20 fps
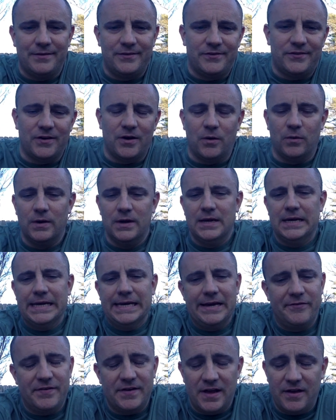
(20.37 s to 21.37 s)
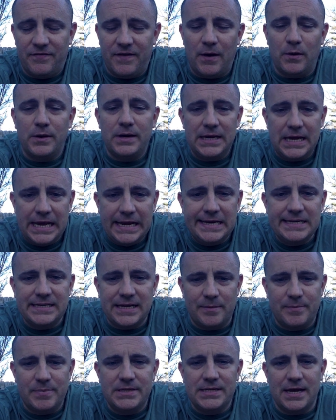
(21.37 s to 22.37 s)
So if I were the Yankees,
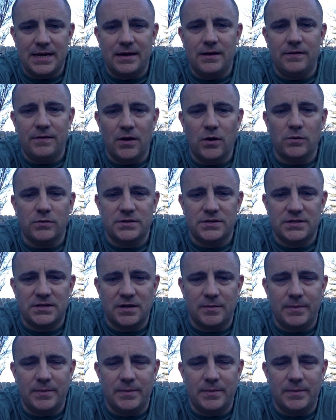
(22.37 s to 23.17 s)
I'd be taking notes.